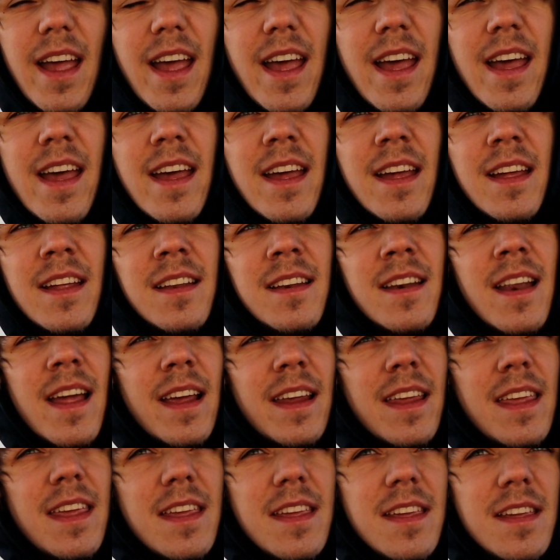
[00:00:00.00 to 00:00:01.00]
and
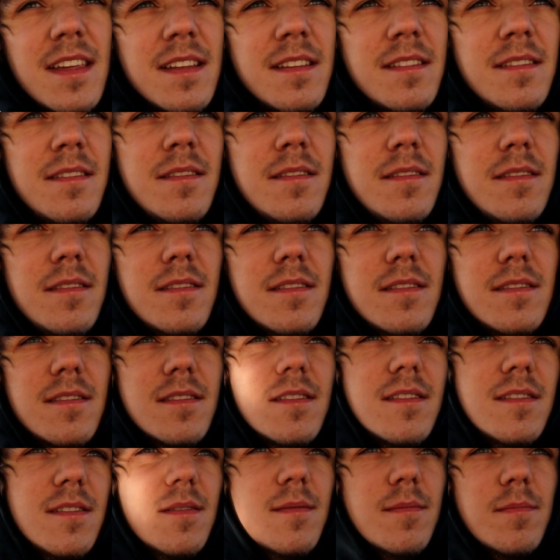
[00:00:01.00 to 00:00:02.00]
Nike
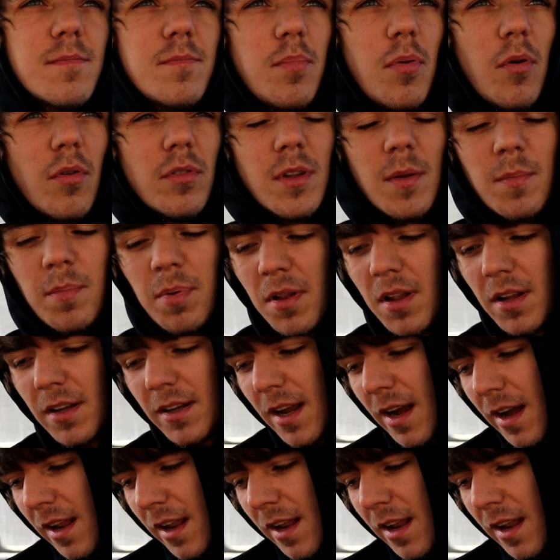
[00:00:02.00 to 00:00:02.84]
pulled the plug